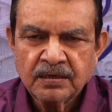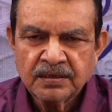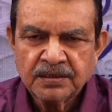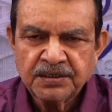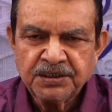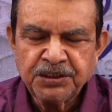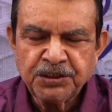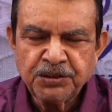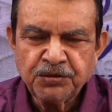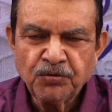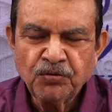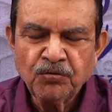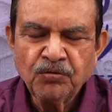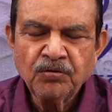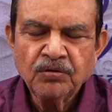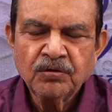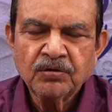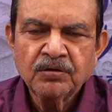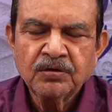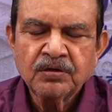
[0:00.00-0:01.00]
new
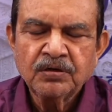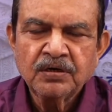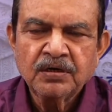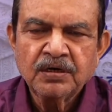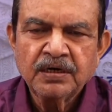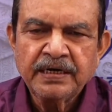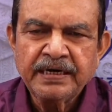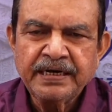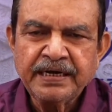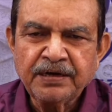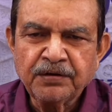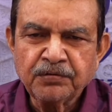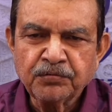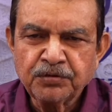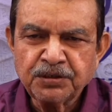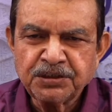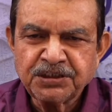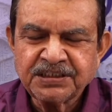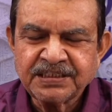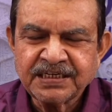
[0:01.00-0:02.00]

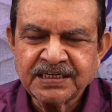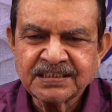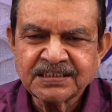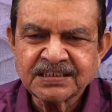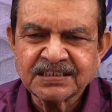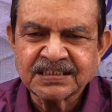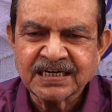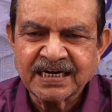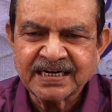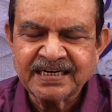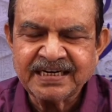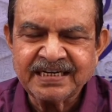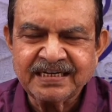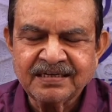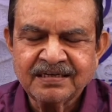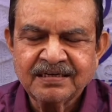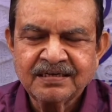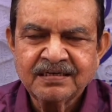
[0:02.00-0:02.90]
linguistic study,